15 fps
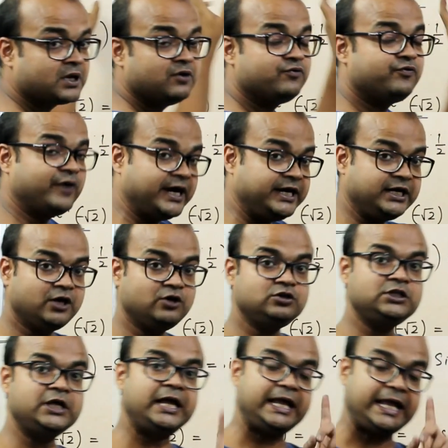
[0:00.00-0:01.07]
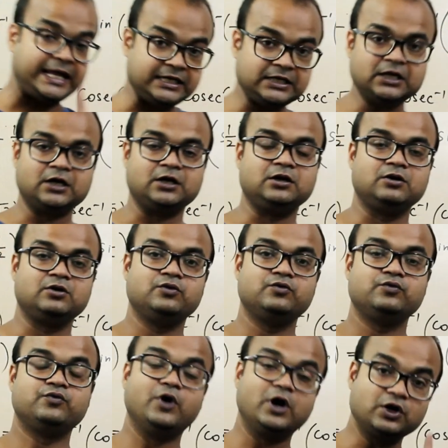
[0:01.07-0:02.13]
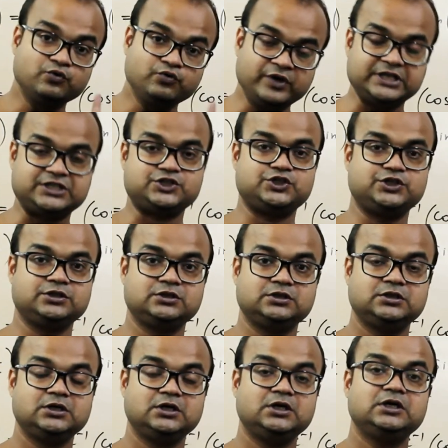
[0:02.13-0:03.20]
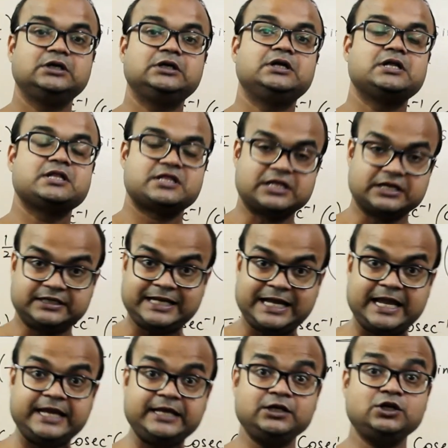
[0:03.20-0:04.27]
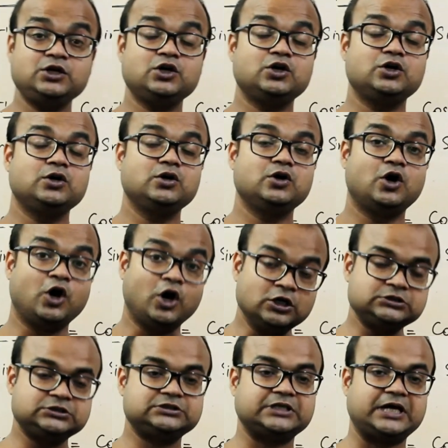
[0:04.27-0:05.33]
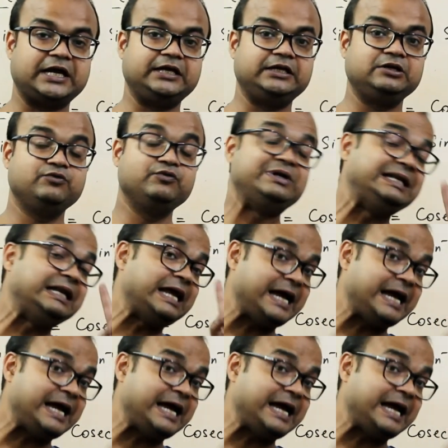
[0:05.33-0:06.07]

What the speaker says: Find out the angle for which tan or sine will